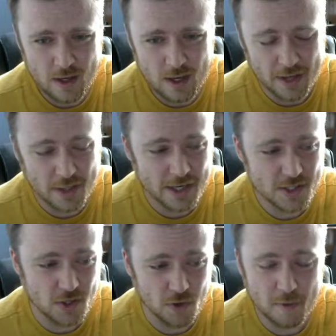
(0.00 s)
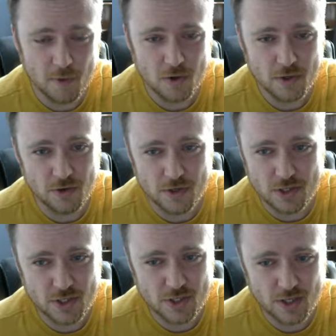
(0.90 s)
I think it's doable. You could
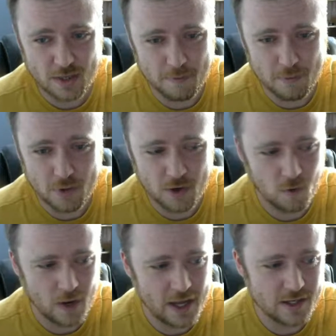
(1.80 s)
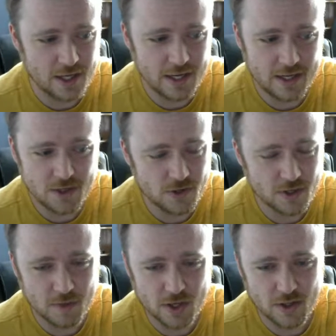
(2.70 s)
just like put a red tint or
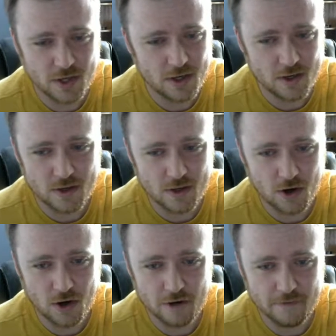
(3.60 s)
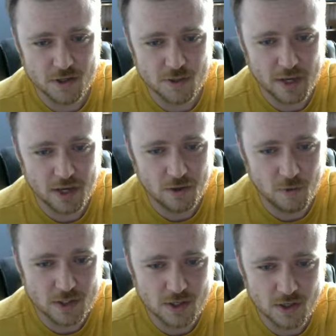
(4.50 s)
something on the art of the spell
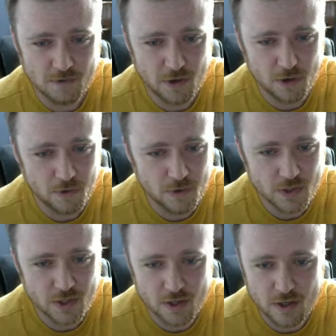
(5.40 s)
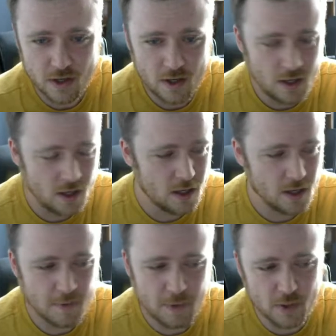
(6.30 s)
once it's infused, and
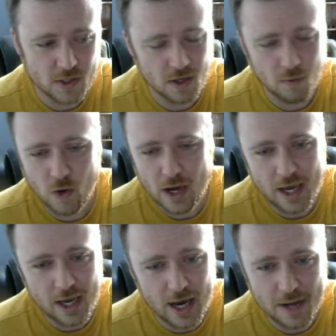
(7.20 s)
come up with some way.